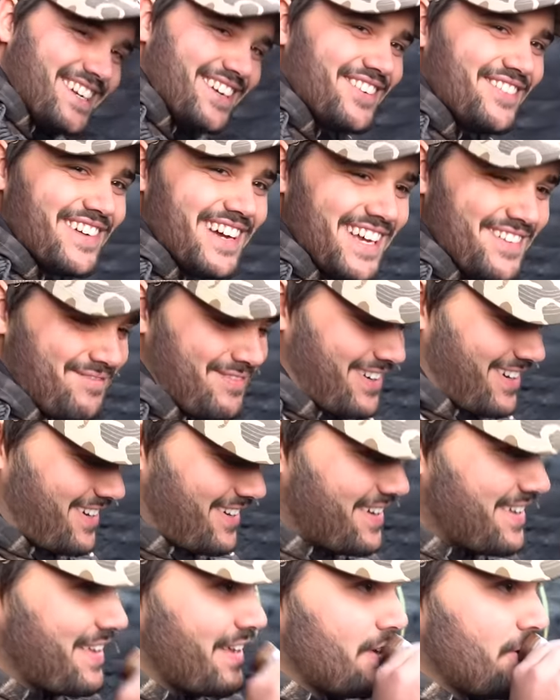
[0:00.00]
so bad,
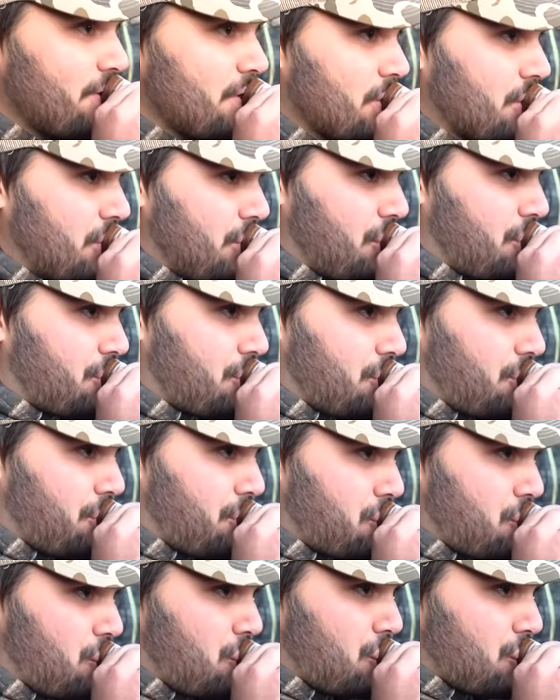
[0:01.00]
bro. Is
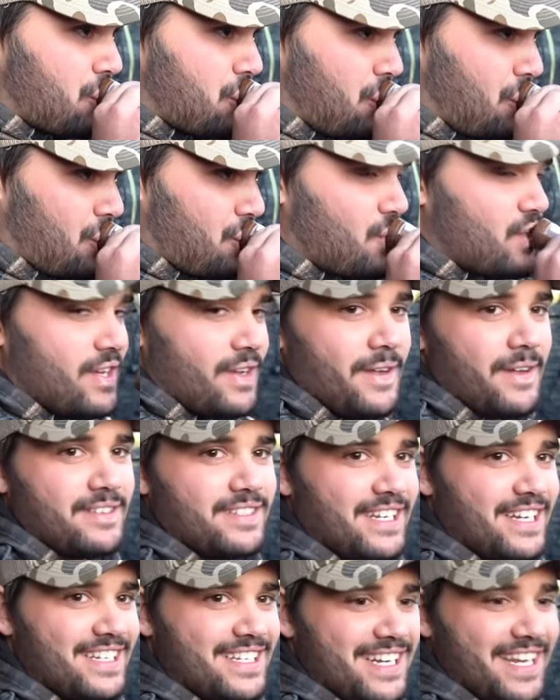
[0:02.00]
that